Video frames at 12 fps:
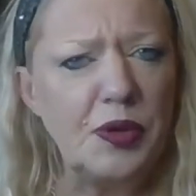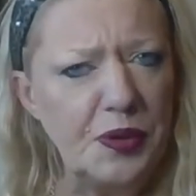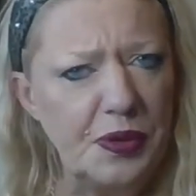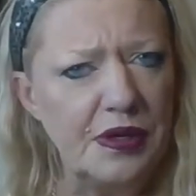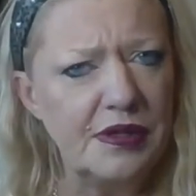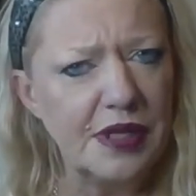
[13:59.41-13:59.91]

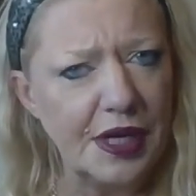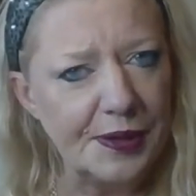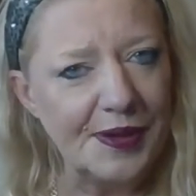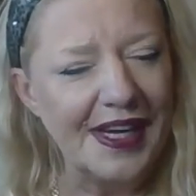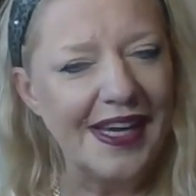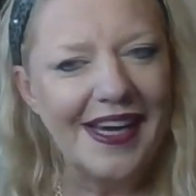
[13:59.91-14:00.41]
oh
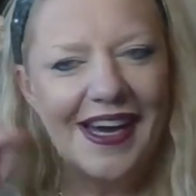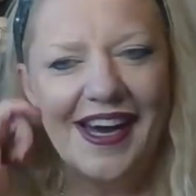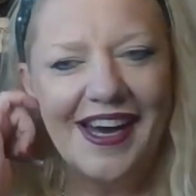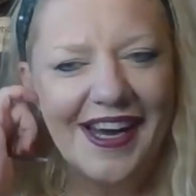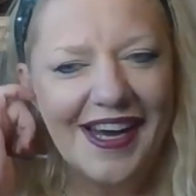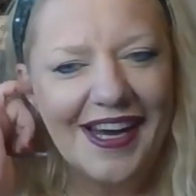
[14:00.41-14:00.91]
no.
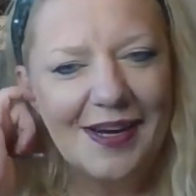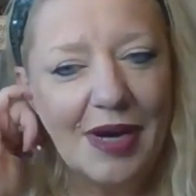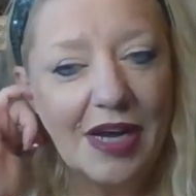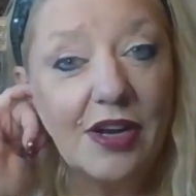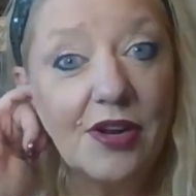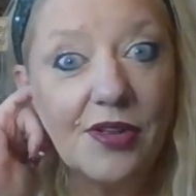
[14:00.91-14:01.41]
And
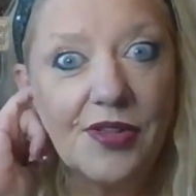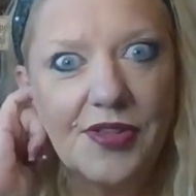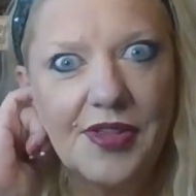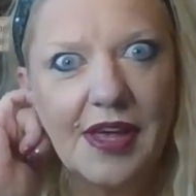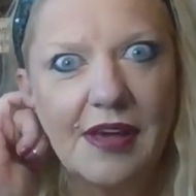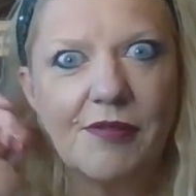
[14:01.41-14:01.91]
another
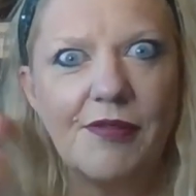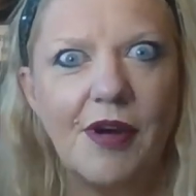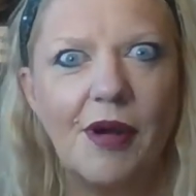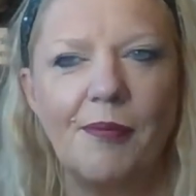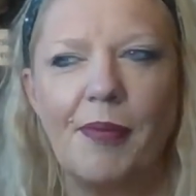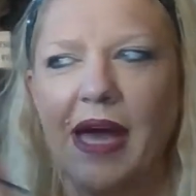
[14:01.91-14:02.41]
thing
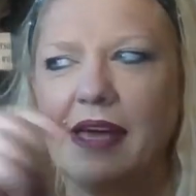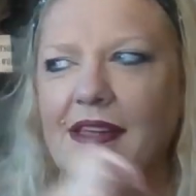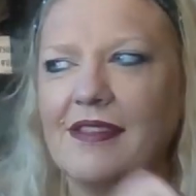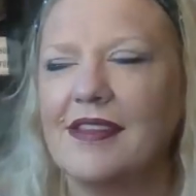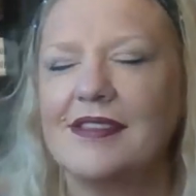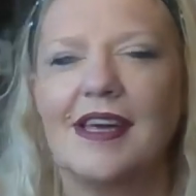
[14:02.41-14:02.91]
from
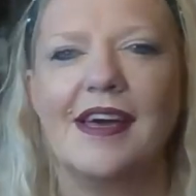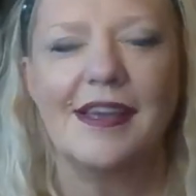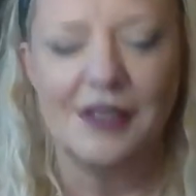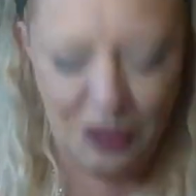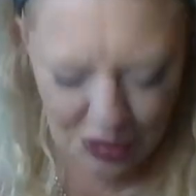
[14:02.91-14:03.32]
back in the day,